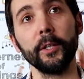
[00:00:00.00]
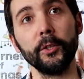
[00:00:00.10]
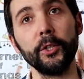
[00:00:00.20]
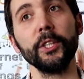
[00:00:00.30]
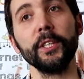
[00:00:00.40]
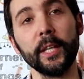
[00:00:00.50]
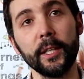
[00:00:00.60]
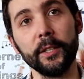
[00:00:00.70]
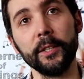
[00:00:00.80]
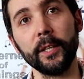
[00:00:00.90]

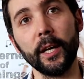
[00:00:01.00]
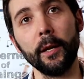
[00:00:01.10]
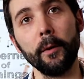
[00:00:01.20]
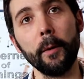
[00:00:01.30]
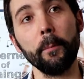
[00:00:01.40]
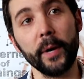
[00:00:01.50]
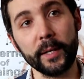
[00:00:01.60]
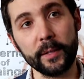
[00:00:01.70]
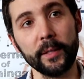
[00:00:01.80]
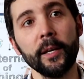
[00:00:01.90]
digital
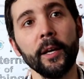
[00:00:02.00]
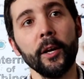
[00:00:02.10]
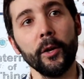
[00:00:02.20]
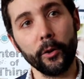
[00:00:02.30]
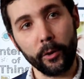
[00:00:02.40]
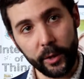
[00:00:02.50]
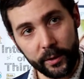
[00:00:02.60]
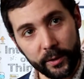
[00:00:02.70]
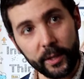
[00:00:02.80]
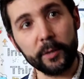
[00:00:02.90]
embracing, not only
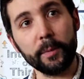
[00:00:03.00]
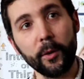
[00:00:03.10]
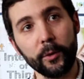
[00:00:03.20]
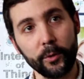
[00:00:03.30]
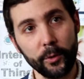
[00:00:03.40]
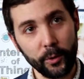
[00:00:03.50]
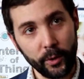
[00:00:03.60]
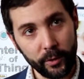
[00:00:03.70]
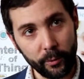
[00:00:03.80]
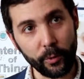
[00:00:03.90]
in cities, but also
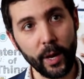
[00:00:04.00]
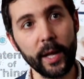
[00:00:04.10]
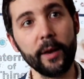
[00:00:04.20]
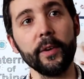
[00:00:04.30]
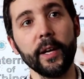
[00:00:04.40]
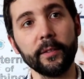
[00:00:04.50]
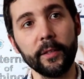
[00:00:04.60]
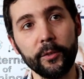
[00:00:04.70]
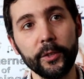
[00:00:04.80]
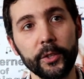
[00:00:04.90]
in the rural areas
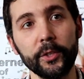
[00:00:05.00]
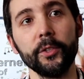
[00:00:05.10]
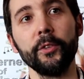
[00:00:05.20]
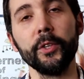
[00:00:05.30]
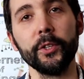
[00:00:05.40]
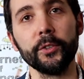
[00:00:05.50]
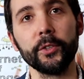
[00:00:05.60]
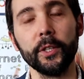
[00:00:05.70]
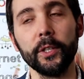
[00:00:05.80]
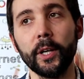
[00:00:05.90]
and
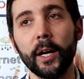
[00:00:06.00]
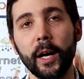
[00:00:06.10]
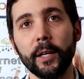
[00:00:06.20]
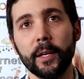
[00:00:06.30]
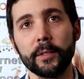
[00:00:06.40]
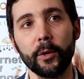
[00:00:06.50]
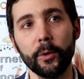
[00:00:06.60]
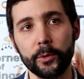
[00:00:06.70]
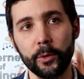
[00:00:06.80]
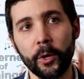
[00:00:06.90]
regions as a
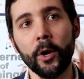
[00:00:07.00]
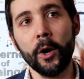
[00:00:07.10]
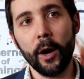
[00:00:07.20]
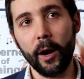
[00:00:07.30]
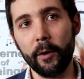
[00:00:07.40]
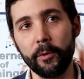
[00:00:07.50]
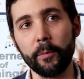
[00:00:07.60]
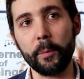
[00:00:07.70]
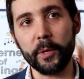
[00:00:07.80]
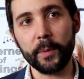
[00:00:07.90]
whole. So from
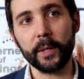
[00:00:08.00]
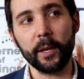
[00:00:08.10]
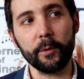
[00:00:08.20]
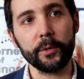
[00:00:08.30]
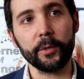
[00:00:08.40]
that perspective, I